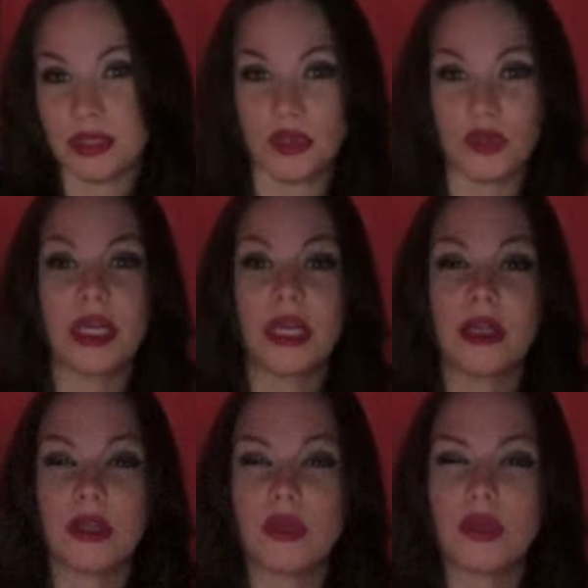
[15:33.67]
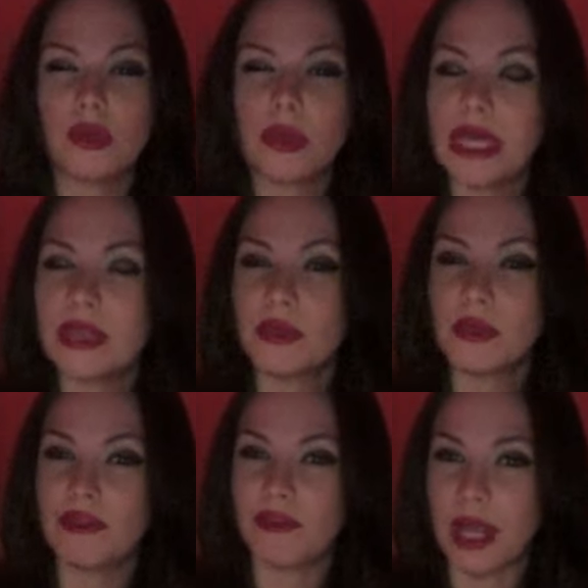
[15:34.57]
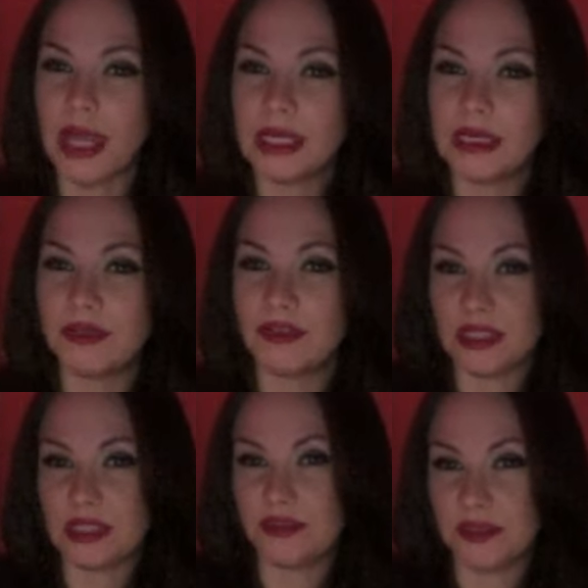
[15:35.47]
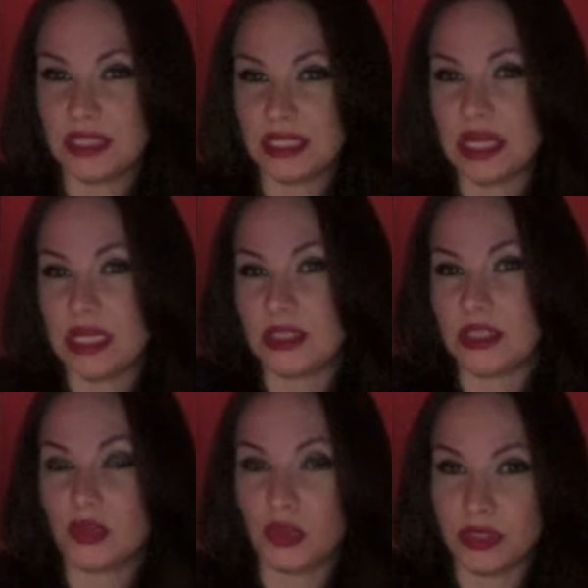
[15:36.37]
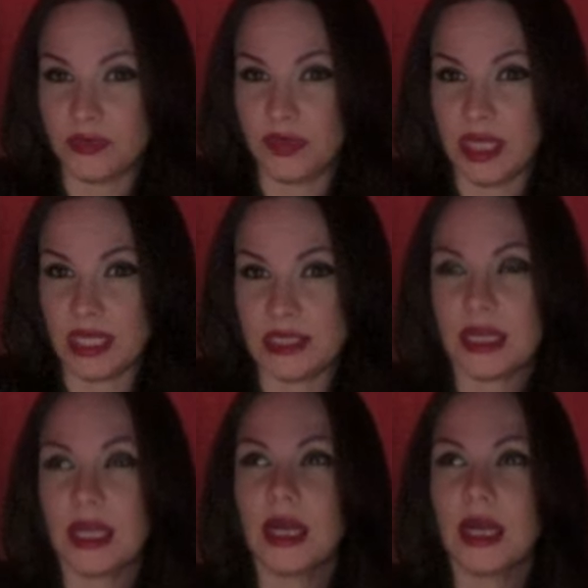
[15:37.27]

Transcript: You like the refined and sophisticated sorts of things.